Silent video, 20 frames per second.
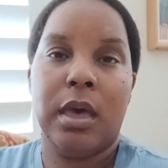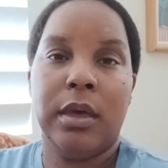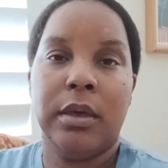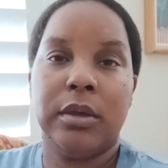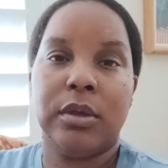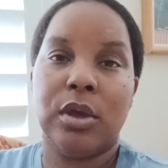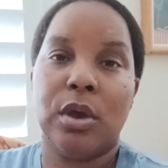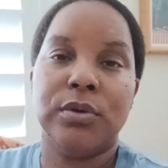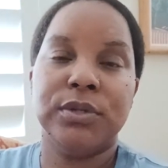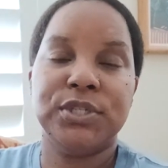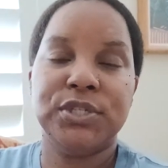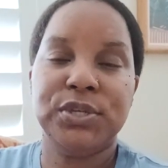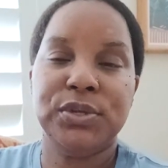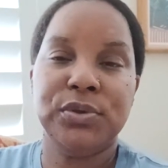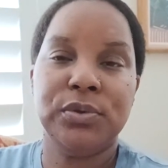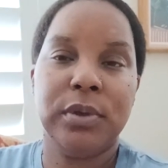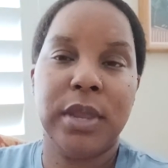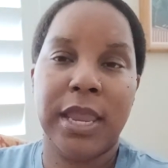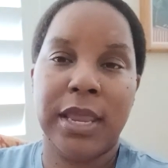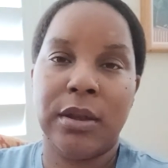go
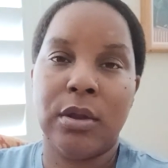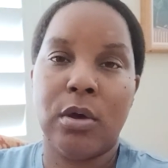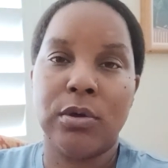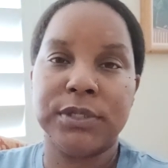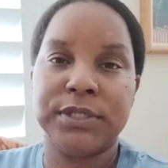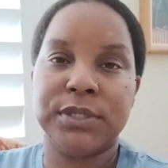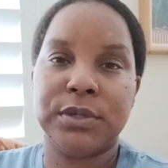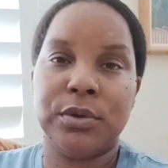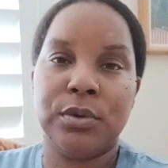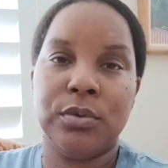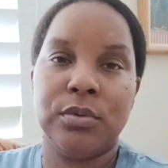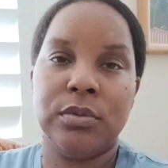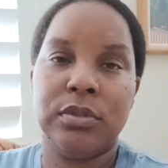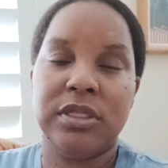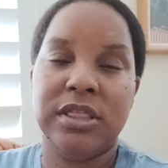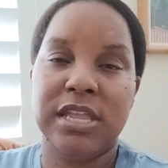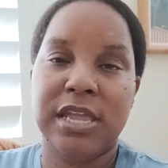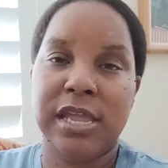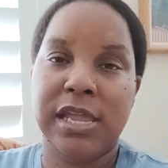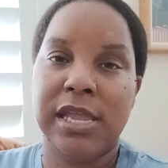to, and also
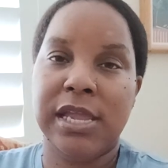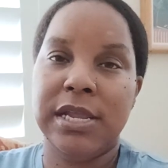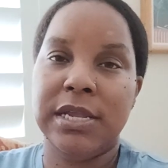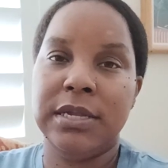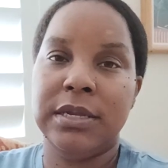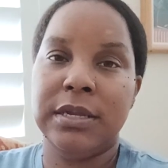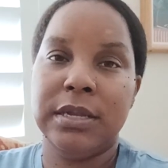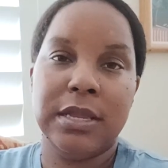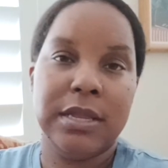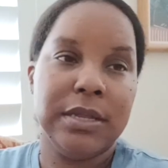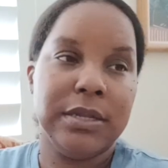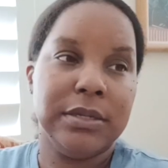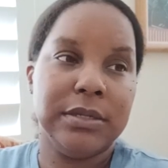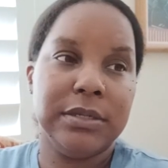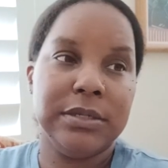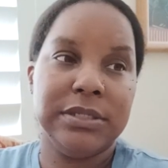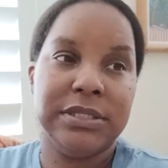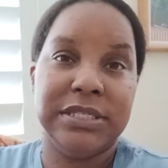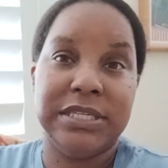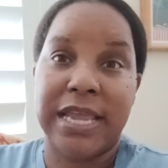the
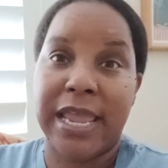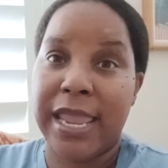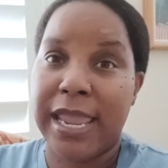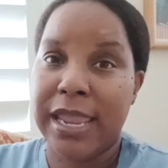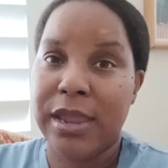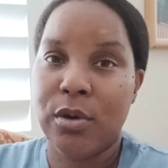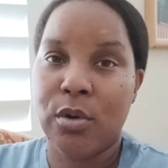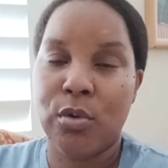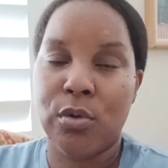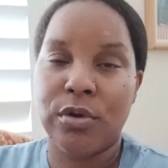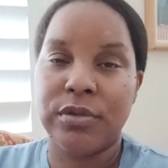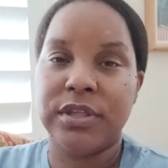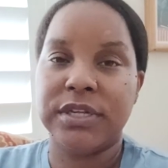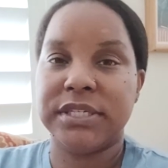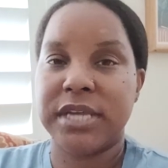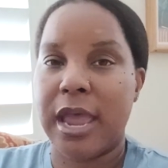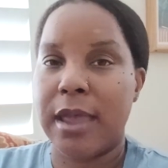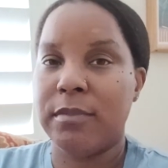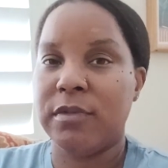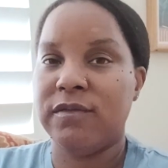day or the
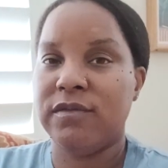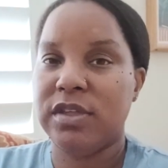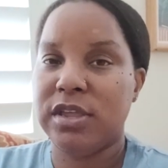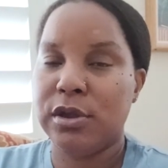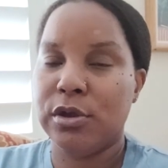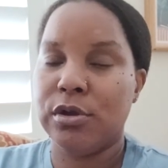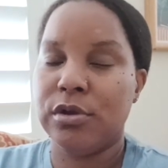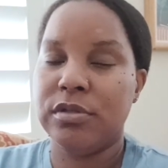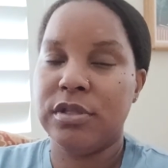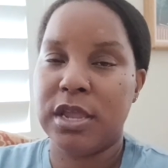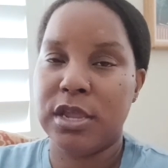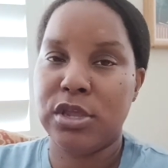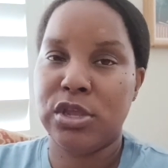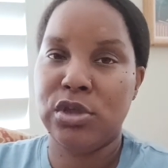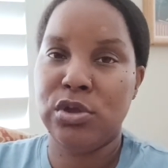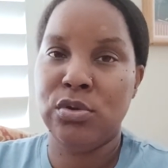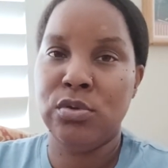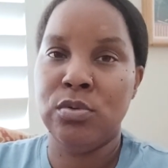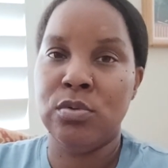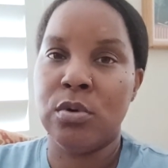time of year that
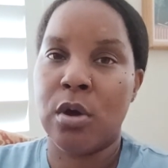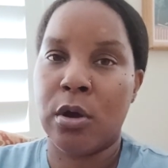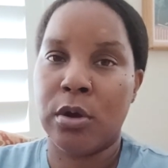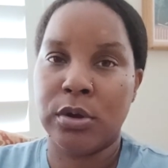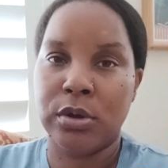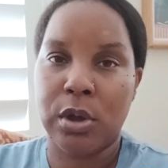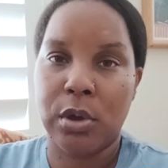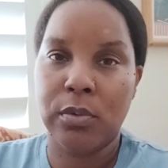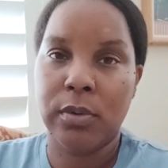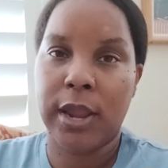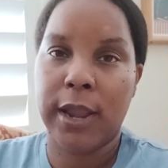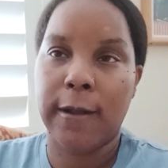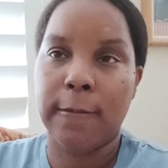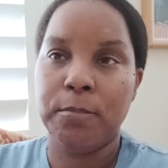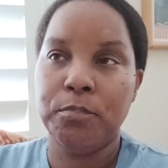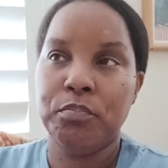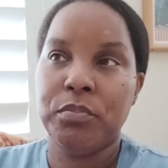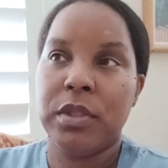you are going.